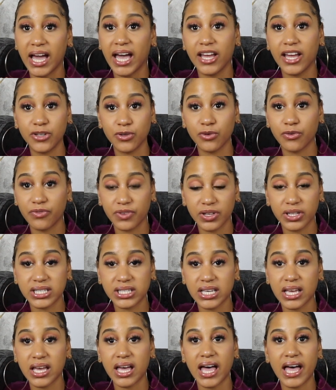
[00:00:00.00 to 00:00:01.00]
add your
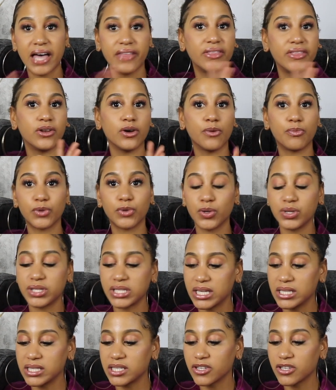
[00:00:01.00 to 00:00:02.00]
filter, and then upload to
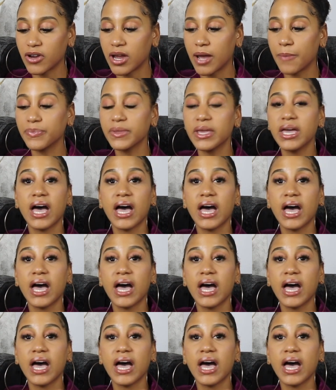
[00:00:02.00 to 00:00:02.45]
Instagram.